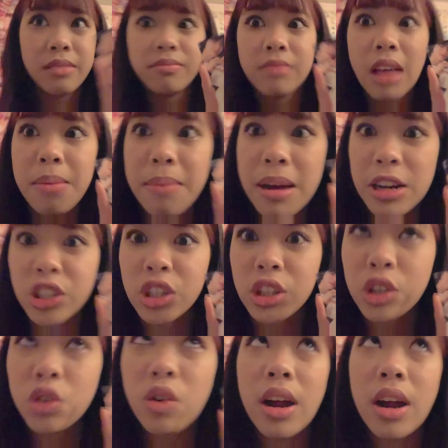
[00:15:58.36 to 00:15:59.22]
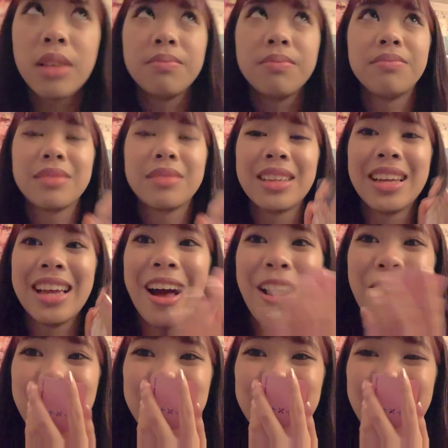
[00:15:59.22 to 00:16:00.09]
I'm actually gonna cry.
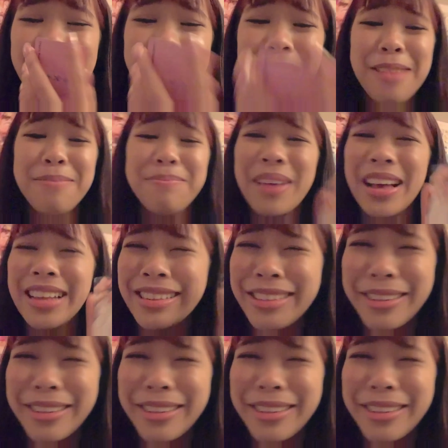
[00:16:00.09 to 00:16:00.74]
Oh my god, best